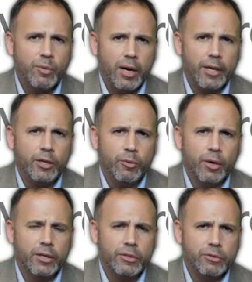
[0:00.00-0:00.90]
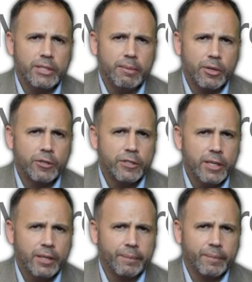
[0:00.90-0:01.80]
why you want to do seminar
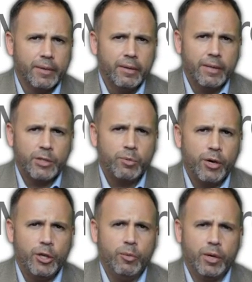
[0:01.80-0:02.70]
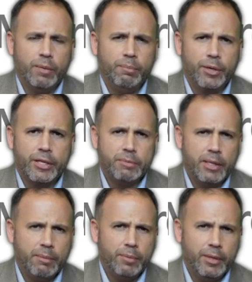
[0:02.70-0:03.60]
selling. That's why you want to book as
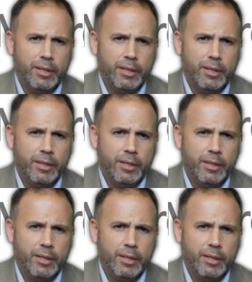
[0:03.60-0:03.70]
many